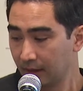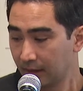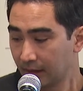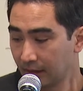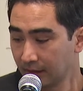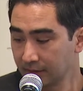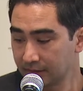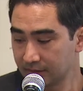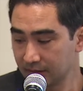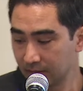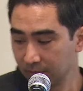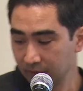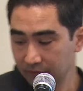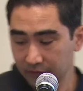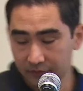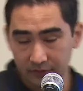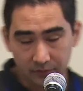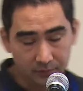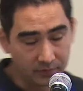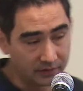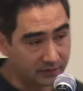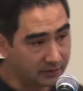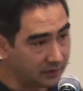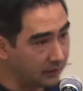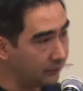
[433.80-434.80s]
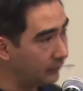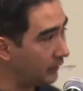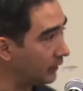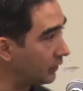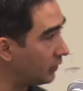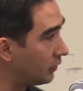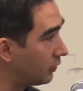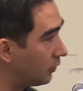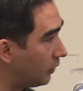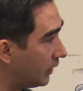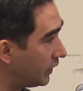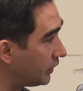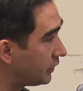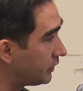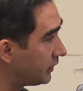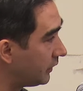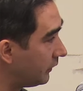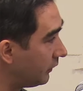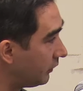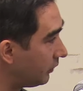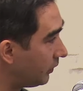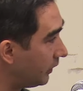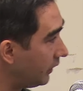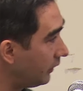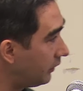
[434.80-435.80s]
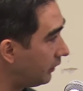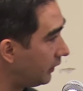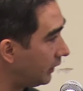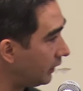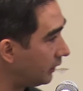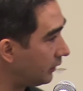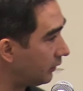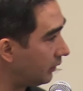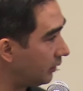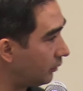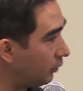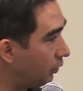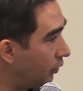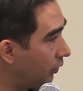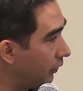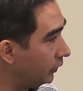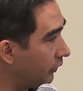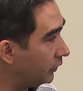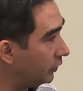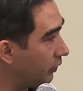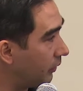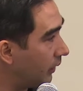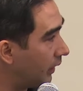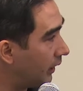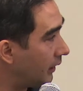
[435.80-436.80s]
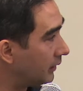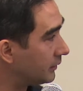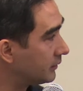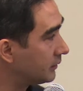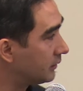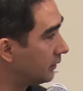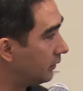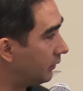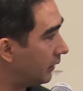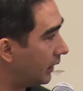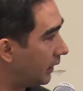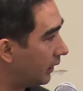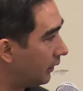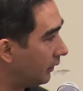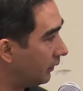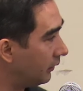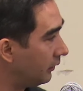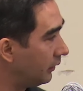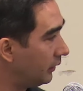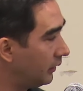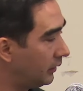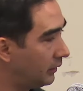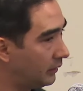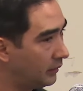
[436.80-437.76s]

And some of the specific questions we think are important to ask around,